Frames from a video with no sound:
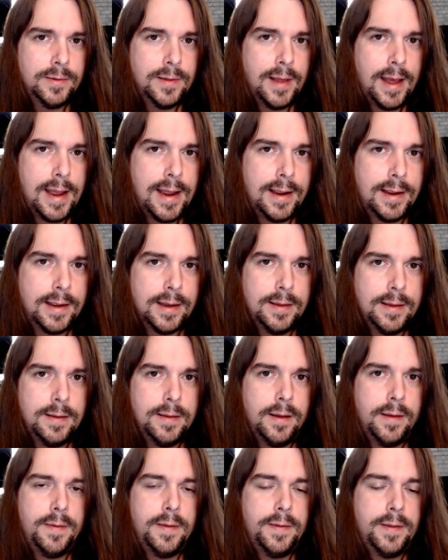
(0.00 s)
Like,
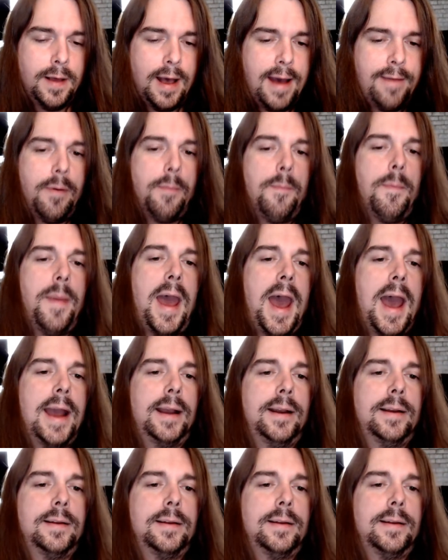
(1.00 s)
they'll have a bag